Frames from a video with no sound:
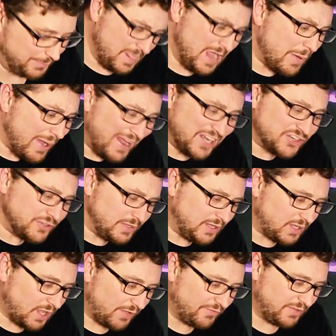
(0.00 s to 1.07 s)
Now, I actually
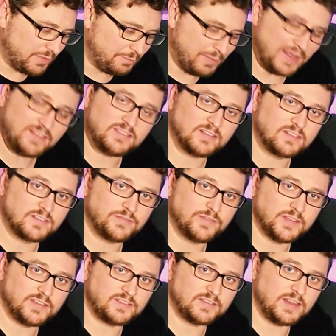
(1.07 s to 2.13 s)
covered the basics of
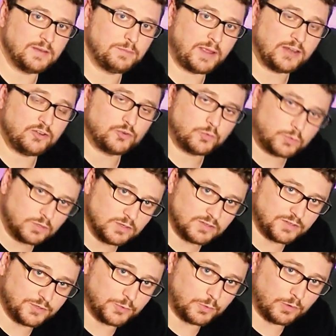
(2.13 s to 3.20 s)
this in my twerk
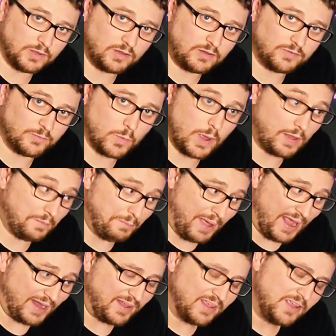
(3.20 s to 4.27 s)
tutorial a while
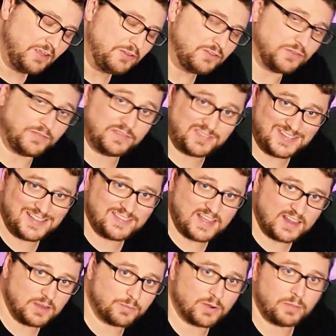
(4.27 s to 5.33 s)
back, so if you've seen
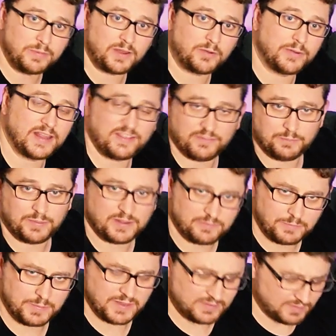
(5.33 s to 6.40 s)
that, you probably already have a bit
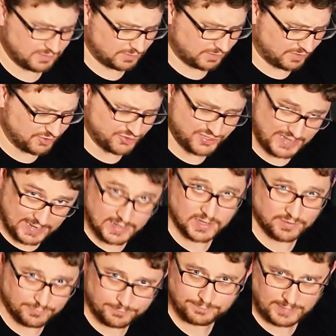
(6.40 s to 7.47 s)
of a basic
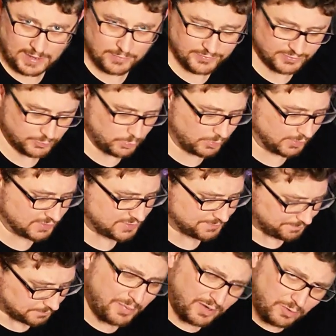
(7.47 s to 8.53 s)
understanding of how this works,
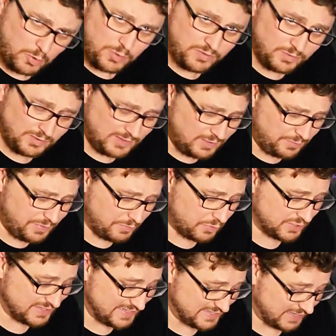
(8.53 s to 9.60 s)
but I'll go into a little bit
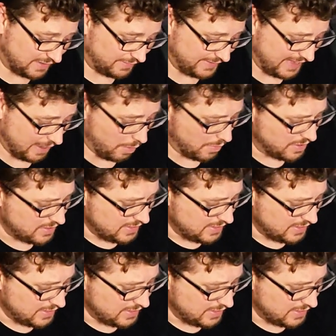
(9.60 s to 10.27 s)
more detail now.